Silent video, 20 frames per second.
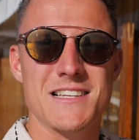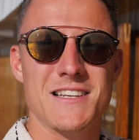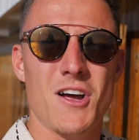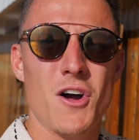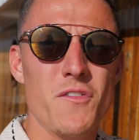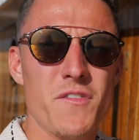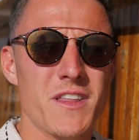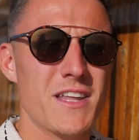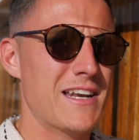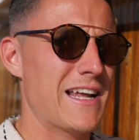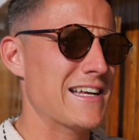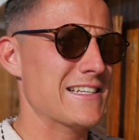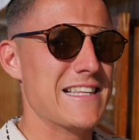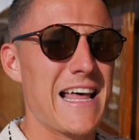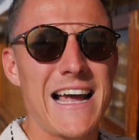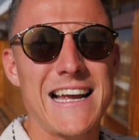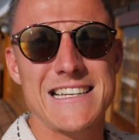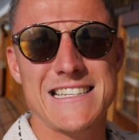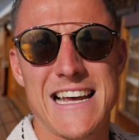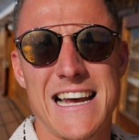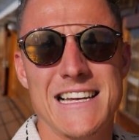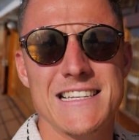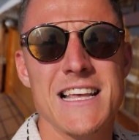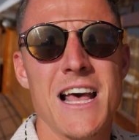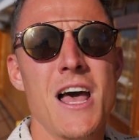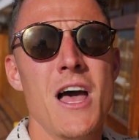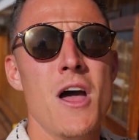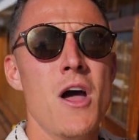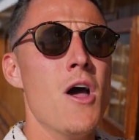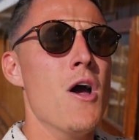And over the next 8 days,
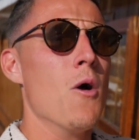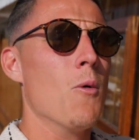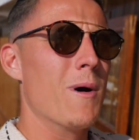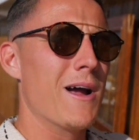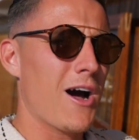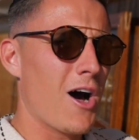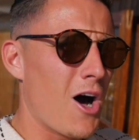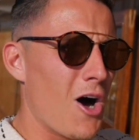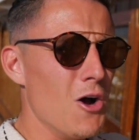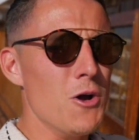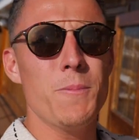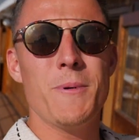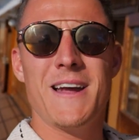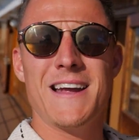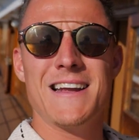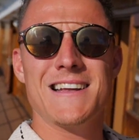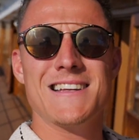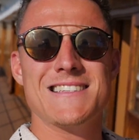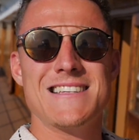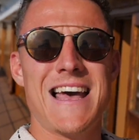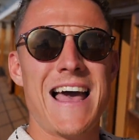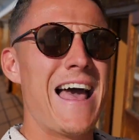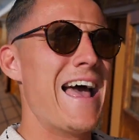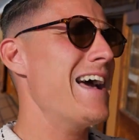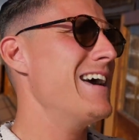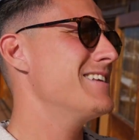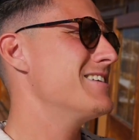we are hoping to head